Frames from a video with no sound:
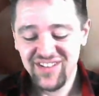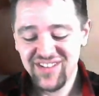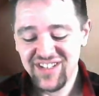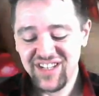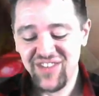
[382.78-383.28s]

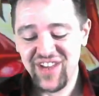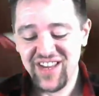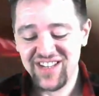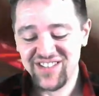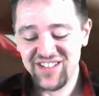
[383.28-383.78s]
Can they
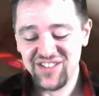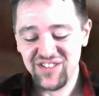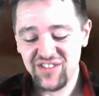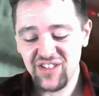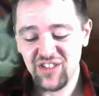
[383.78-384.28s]

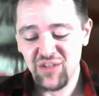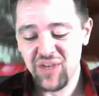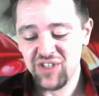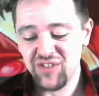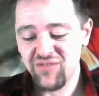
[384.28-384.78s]
exist in
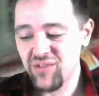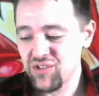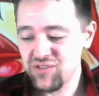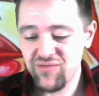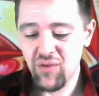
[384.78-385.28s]
Dimension
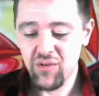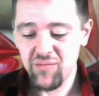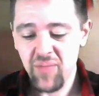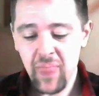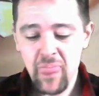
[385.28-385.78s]
Fusion form?
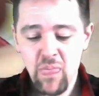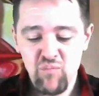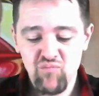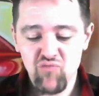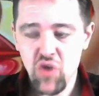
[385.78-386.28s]

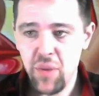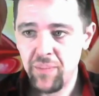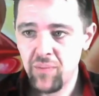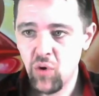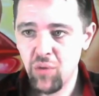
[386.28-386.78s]

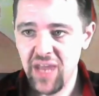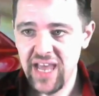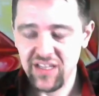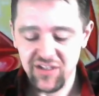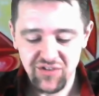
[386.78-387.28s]
Or Black
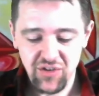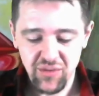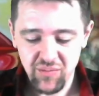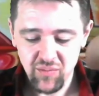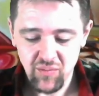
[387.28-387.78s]
Luster?
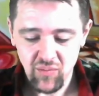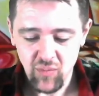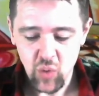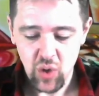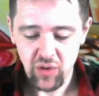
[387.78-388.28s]

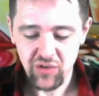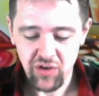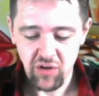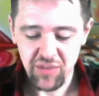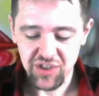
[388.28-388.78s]
Or
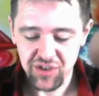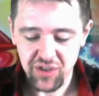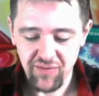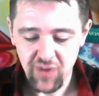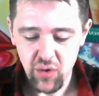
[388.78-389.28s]
Dark Magician of
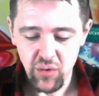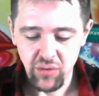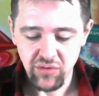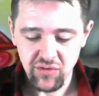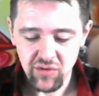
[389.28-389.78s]
Chaos?
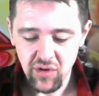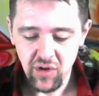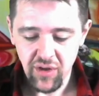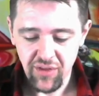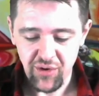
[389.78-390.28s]

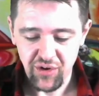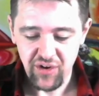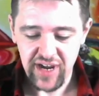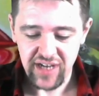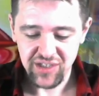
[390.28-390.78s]
Thunder
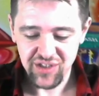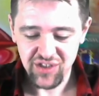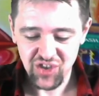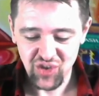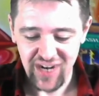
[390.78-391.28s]
Crash?
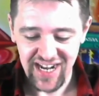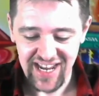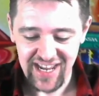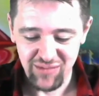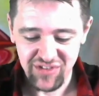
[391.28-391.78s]
Stray
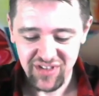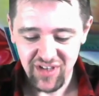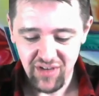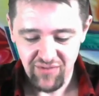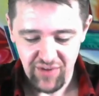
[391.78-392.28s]
Lambs?
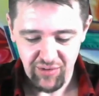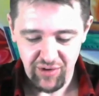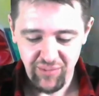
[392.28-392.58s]
Fenrir.